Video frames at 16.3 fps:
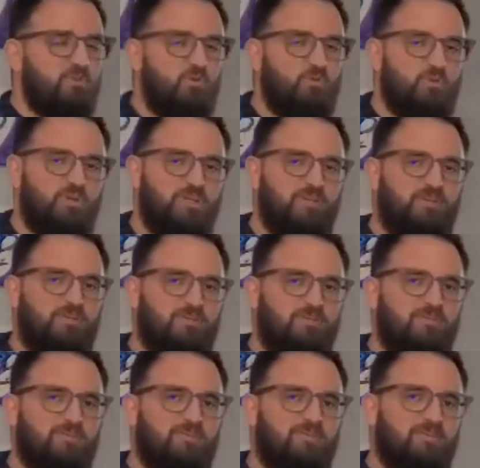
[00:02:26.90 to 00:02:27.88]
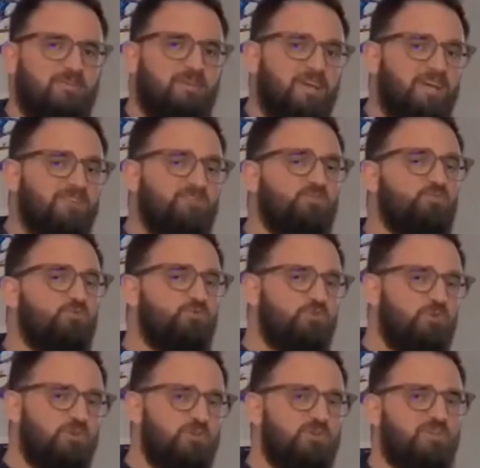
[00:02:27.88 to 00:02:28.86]
per week has
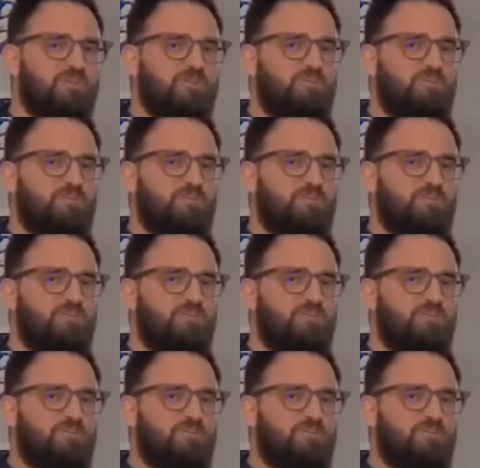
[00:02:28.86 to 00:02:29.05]
really